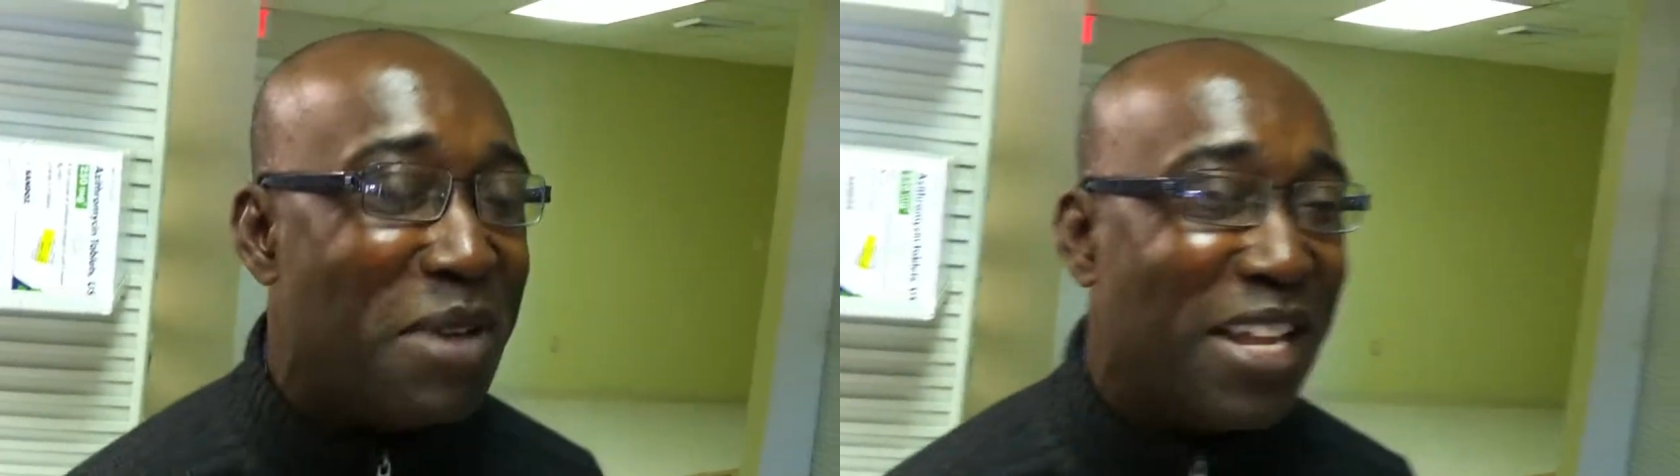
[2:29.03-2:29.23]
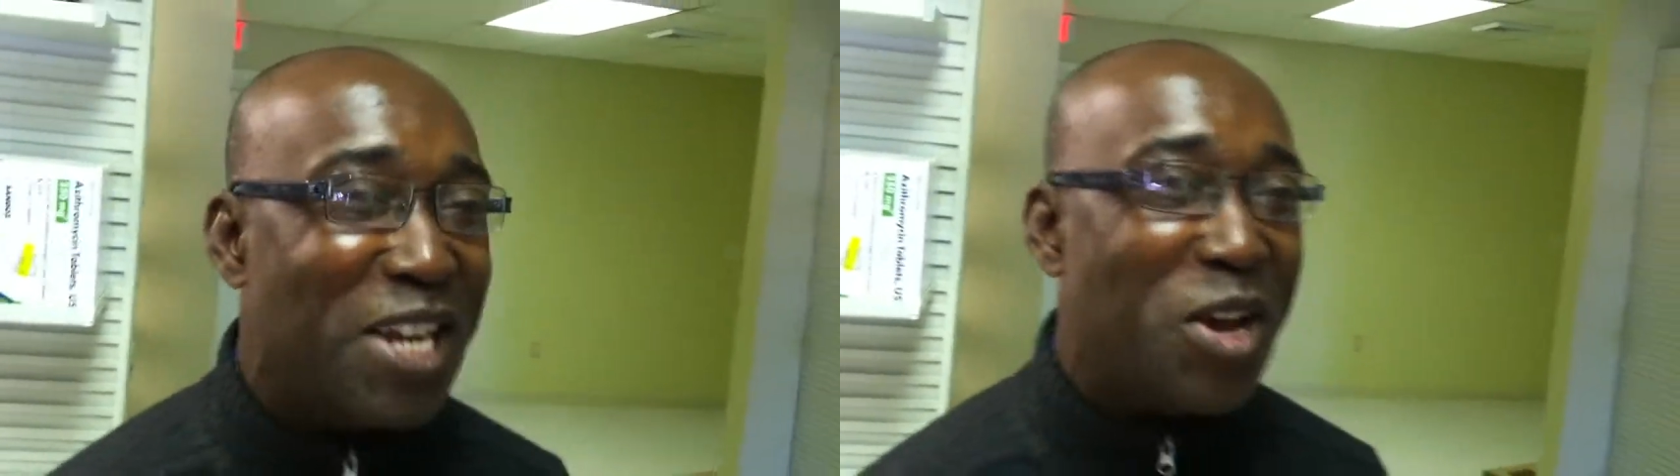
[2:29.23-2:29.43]

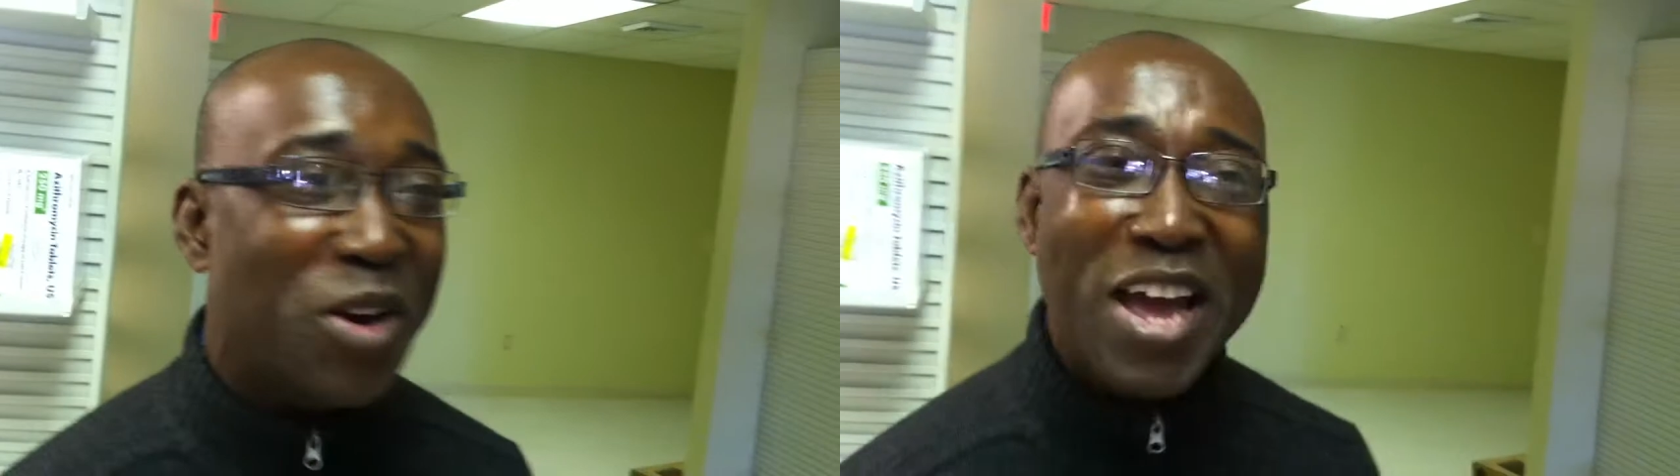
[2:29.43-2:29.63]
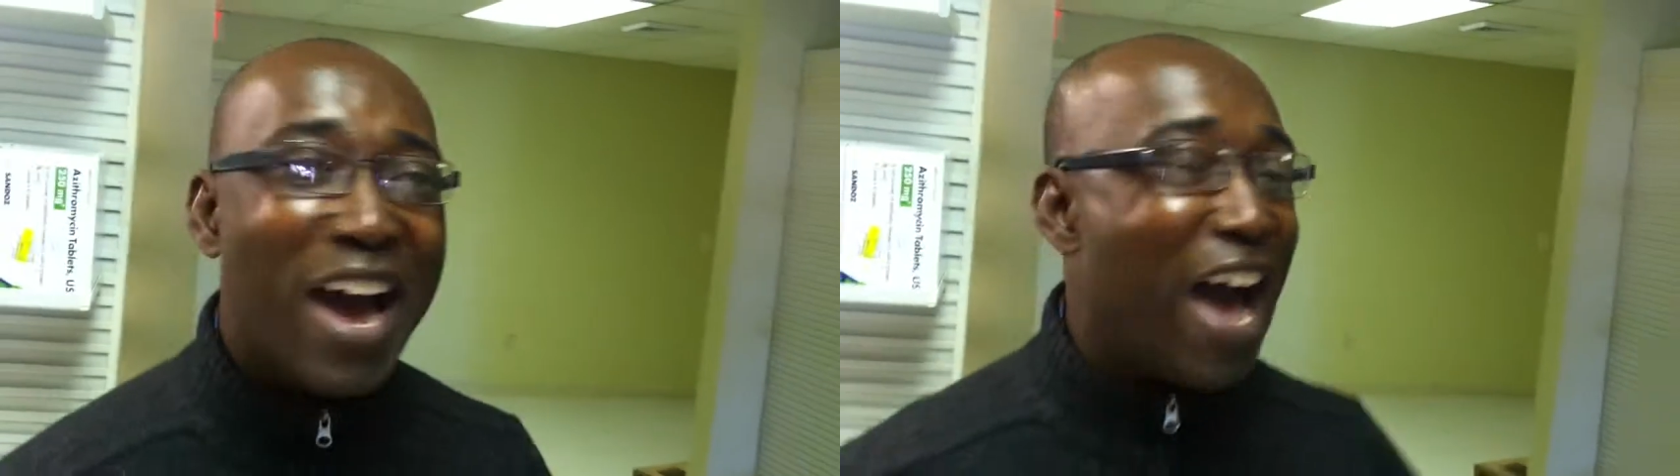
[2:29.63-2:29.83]
But, okay, you
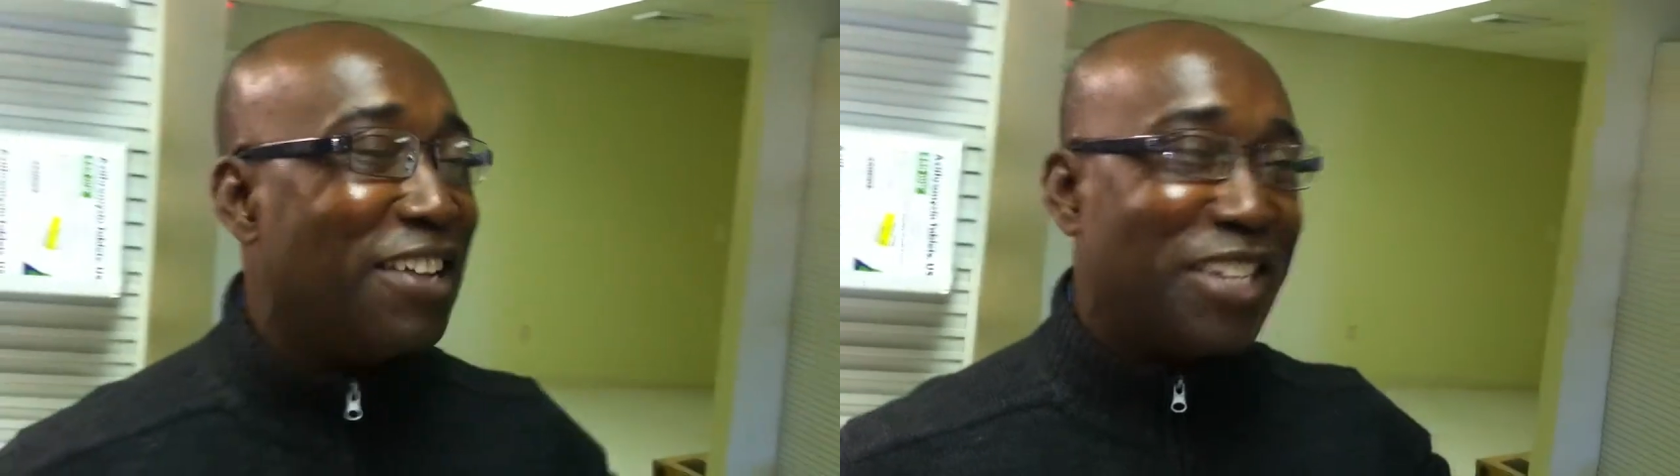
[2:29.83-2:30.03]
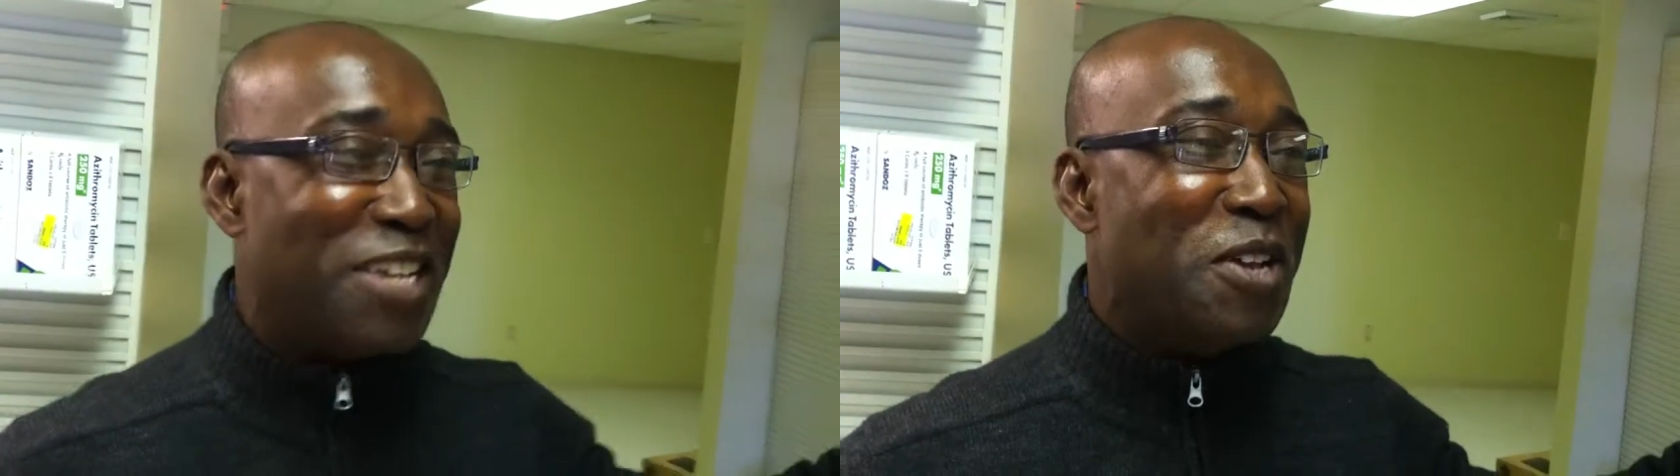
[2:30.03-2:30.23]
know, no, no, I
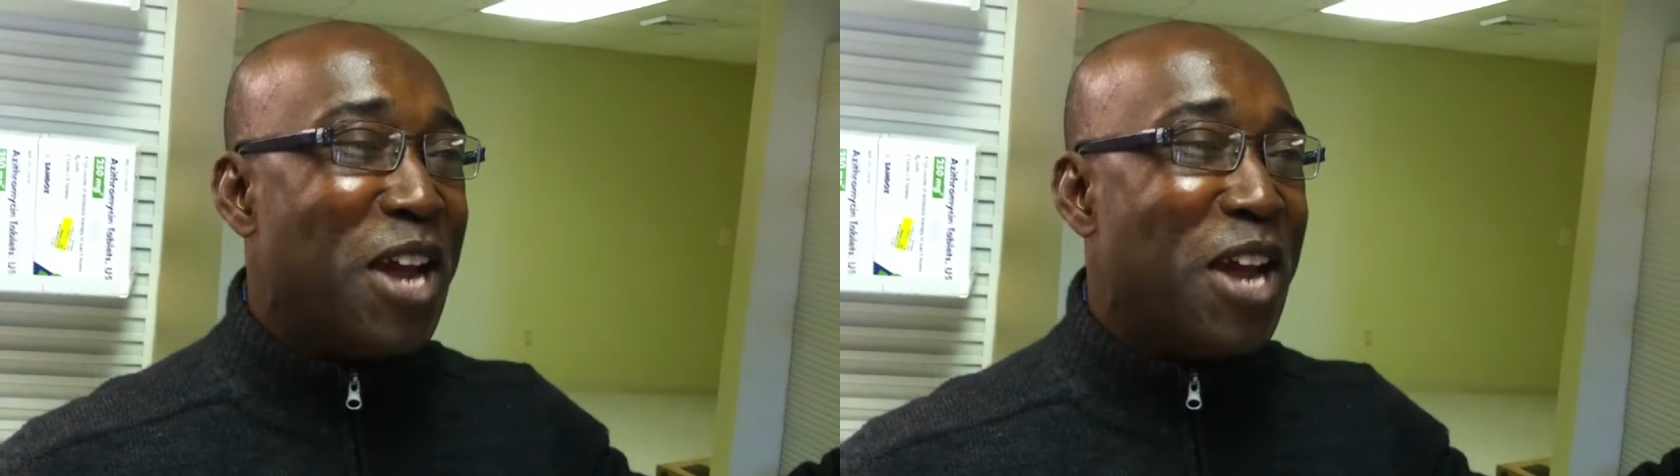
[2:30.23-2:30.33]
dude, still,